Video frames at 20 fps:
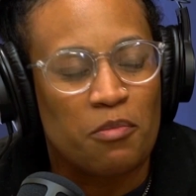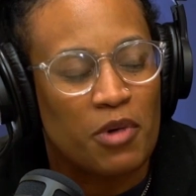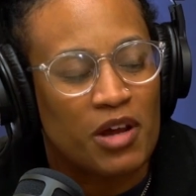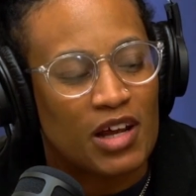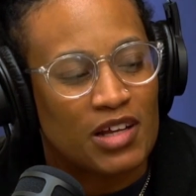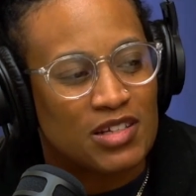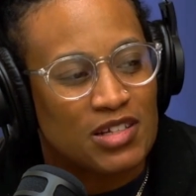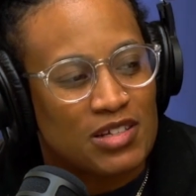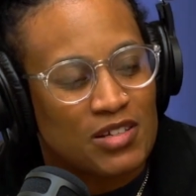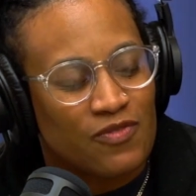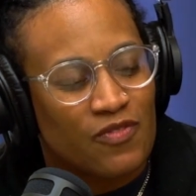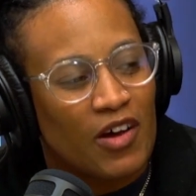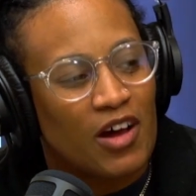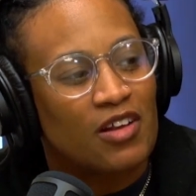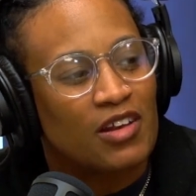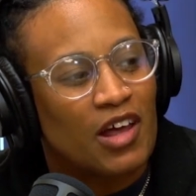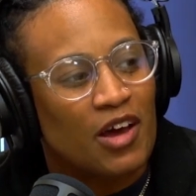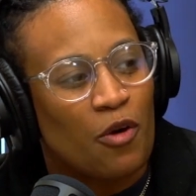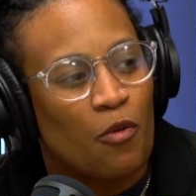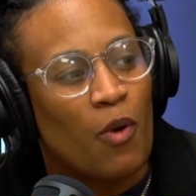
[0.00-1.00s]
but I just
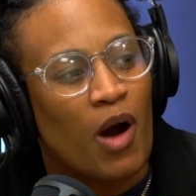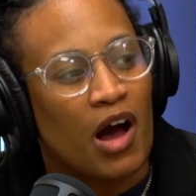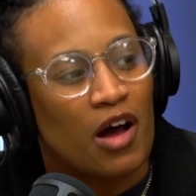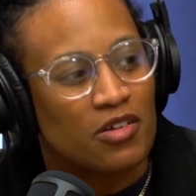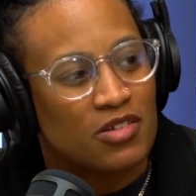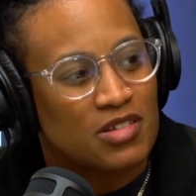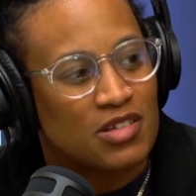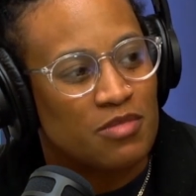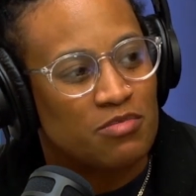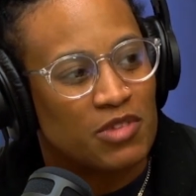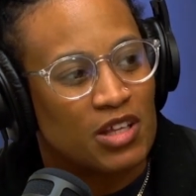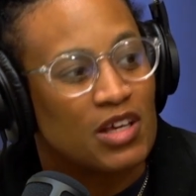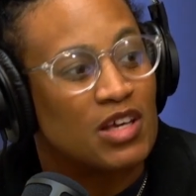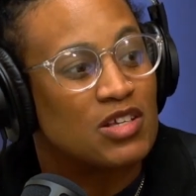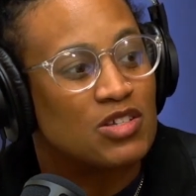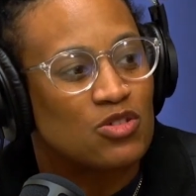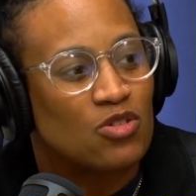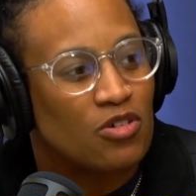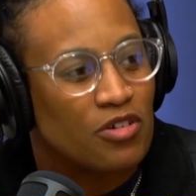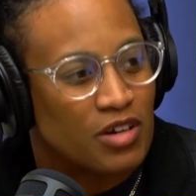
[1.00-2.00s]
felt like, wow, something
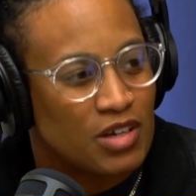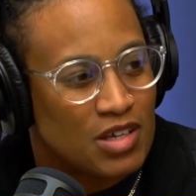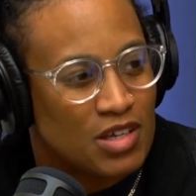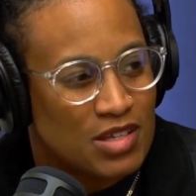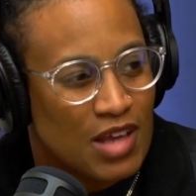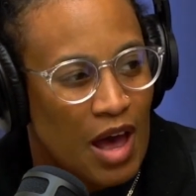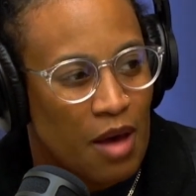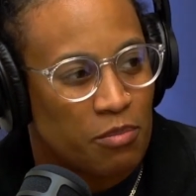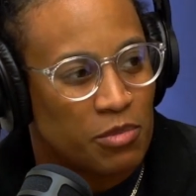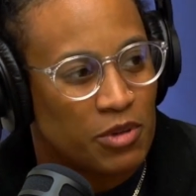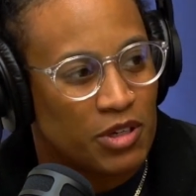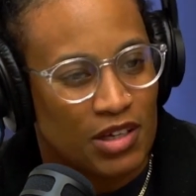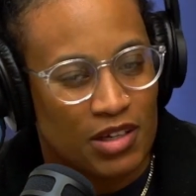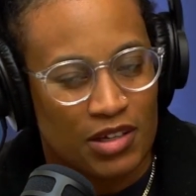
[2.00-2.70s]
historic is happening.